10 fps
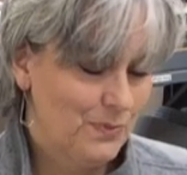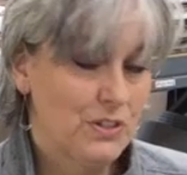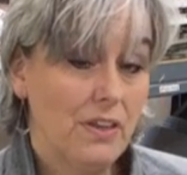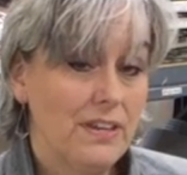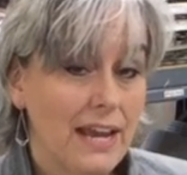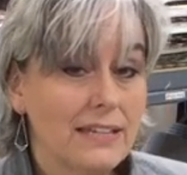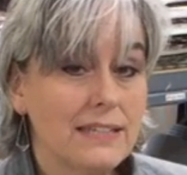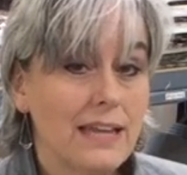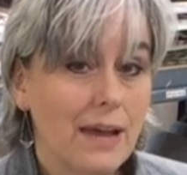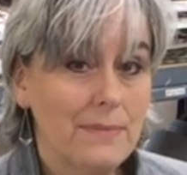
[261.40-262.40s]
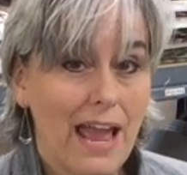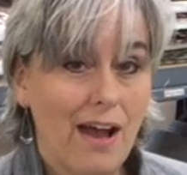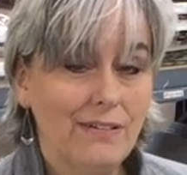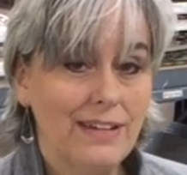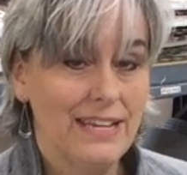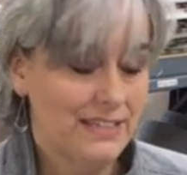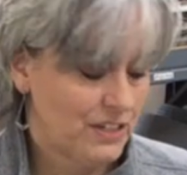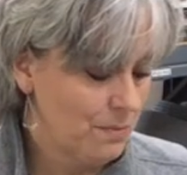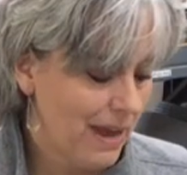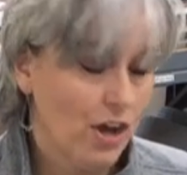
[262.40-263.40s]
So the next step now is
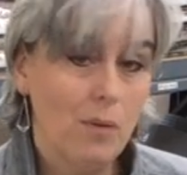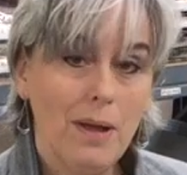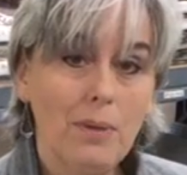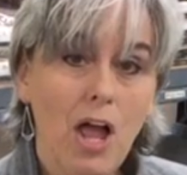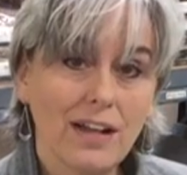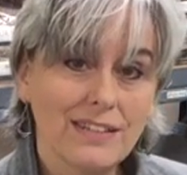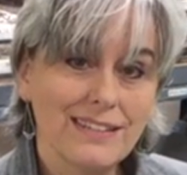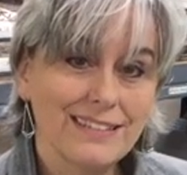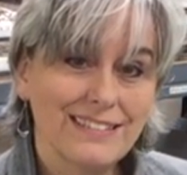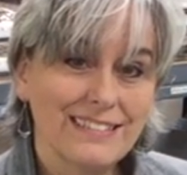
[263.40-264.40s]
to make all my blocks.